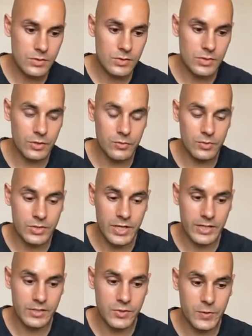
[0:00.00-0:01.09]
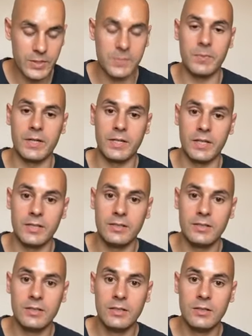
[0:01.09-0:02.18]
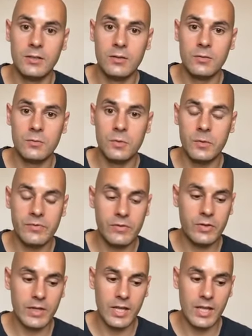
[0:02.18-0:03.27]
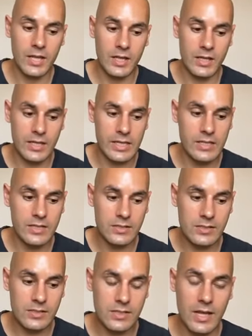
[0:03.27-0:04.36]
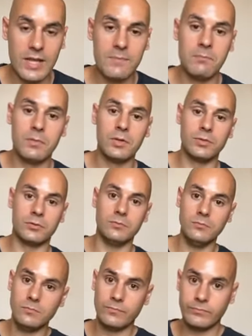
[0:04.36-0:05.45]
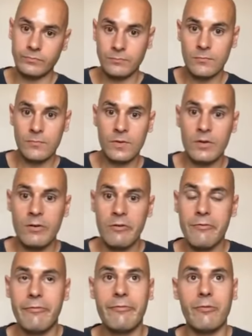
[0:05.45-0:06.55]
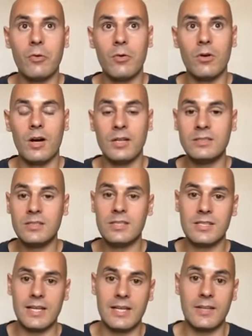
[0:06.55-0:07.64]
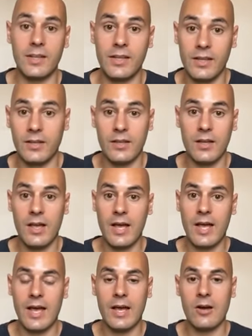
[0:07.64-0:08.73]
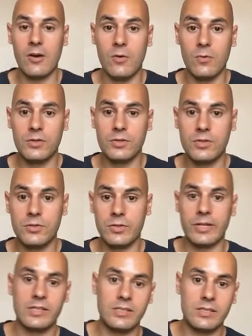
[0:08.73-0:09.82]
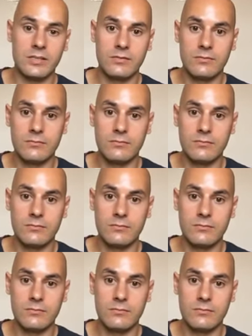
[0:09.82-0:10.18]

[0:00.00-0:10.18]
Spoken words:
So the check stress bucket, what we've got here is a model for understanding how stress